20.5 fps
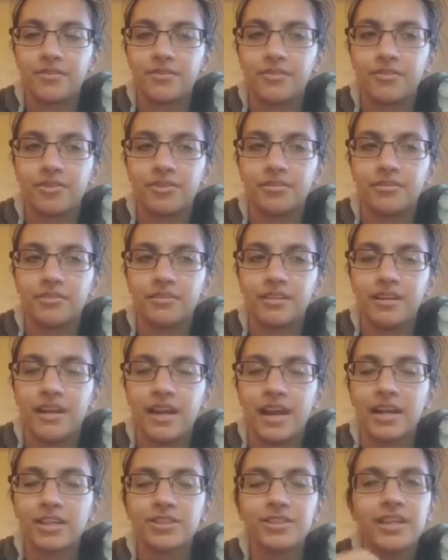or
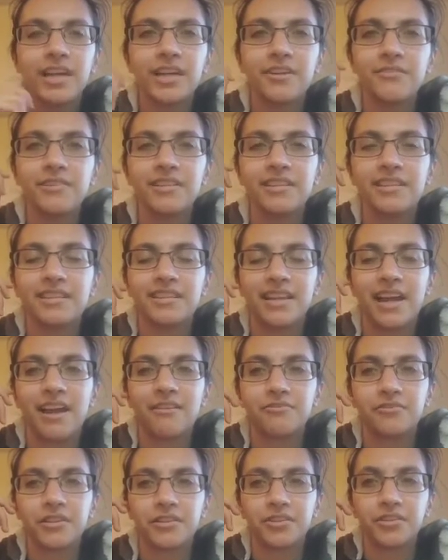actually not even an
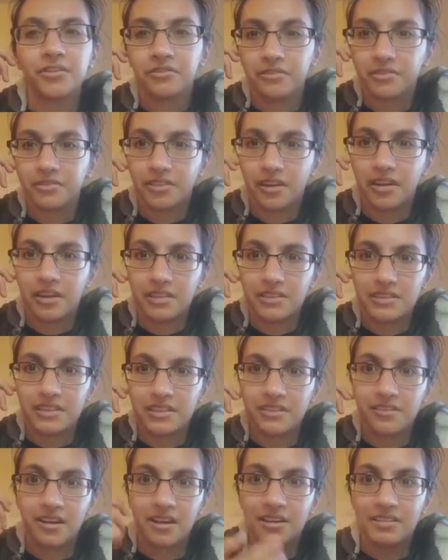afterthought, they're honestly
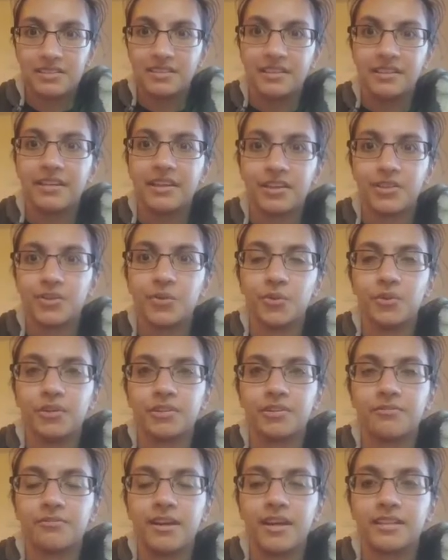constantly ignored.
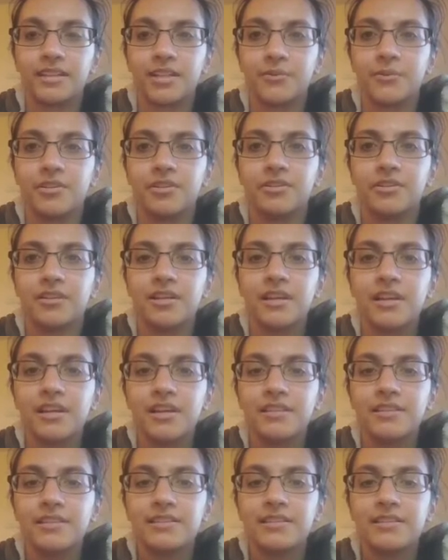The fact that we're
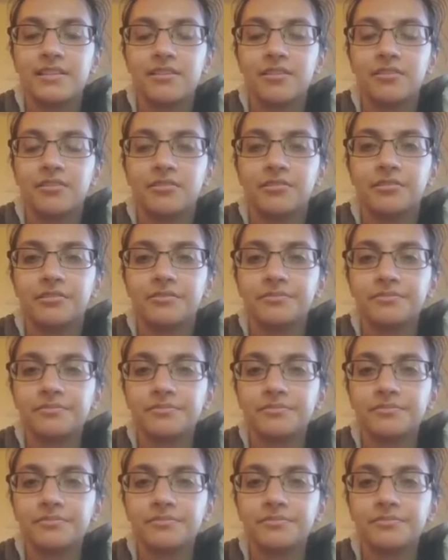still